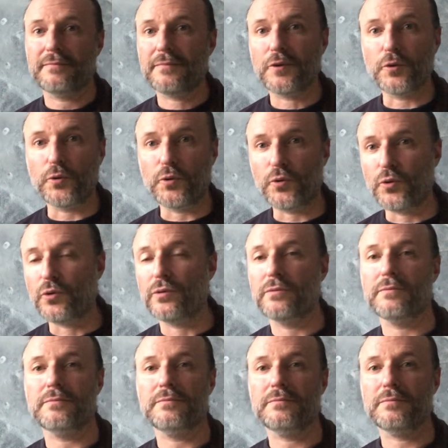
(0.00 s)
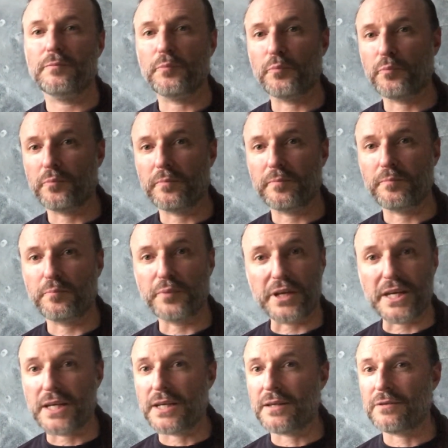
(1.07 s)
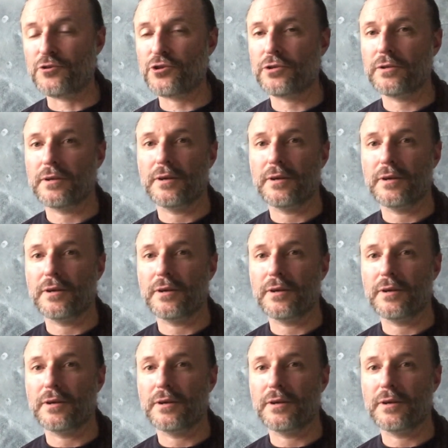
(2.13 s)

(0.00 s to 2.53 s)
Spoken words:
Lou, Brigitte,